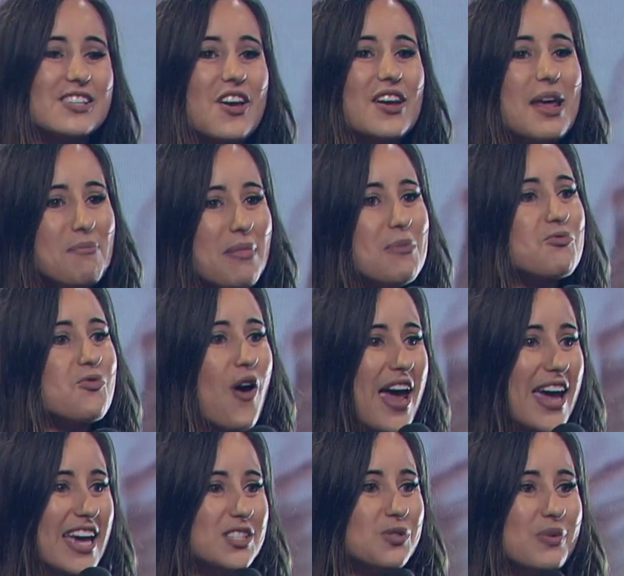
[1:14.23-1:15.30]
So let me
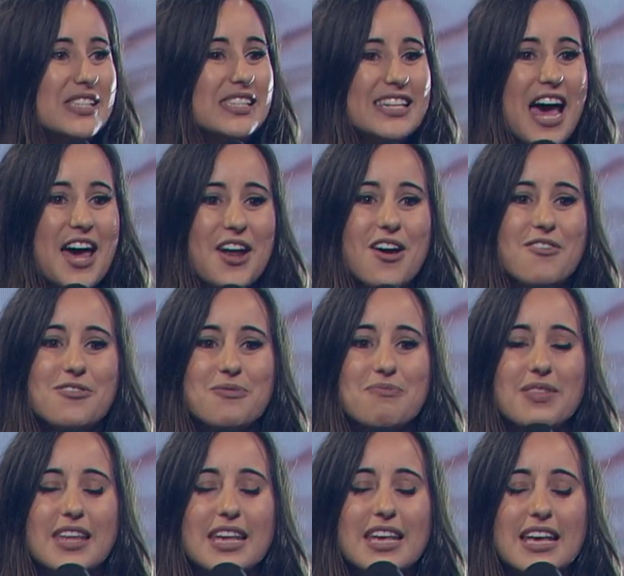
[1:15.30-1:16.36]
pray as we start off.
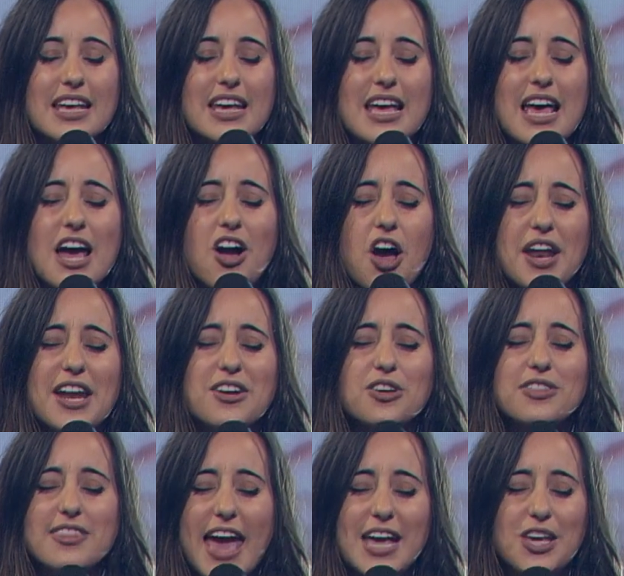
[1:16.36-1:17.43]
God, I
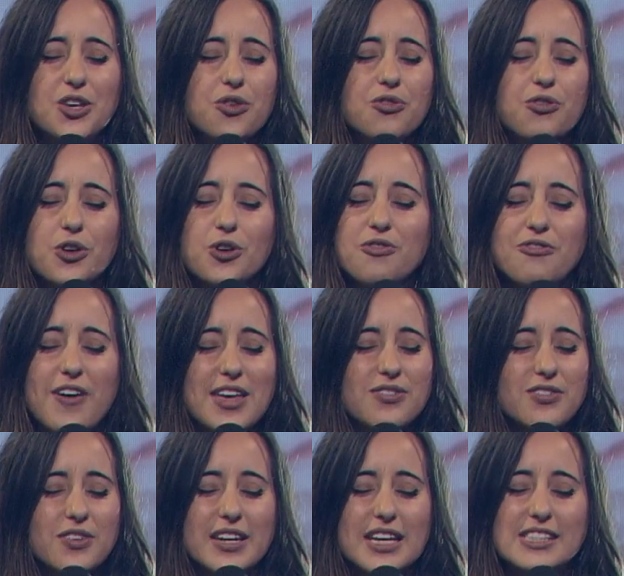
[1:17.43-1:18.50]
do thank you for your
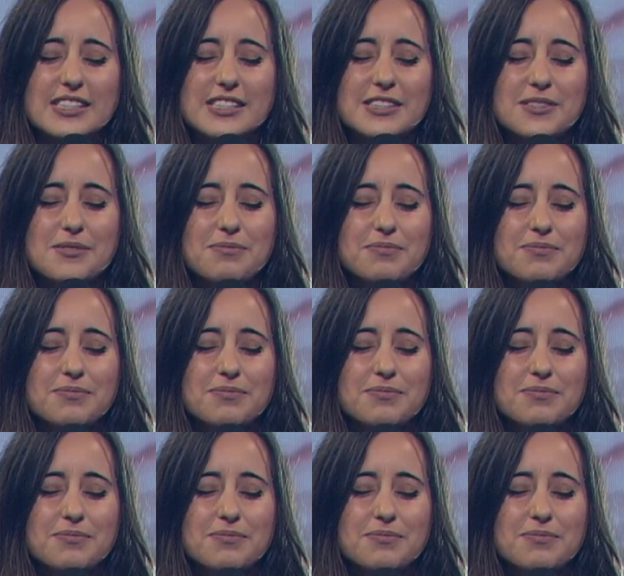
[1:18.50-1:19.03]
faithfulness.